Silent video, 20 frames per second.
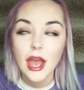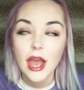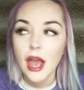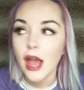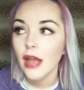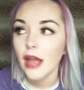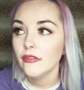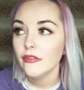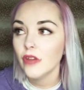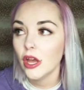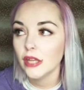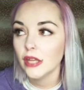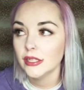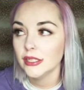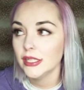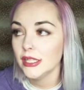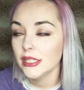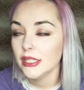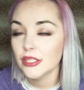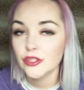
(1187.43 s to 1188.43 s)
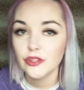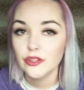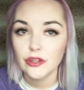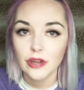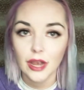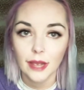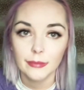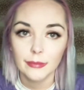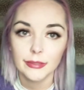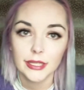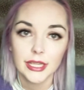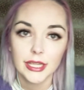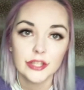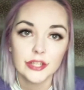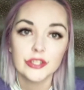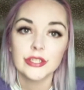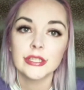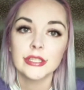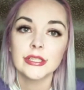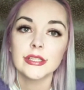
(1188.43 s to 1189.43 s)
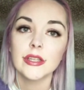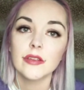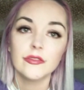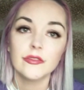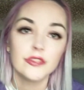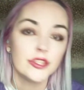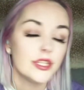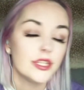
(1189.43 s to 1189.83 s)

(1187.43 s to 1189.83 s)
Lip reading: I've gotten easier applications of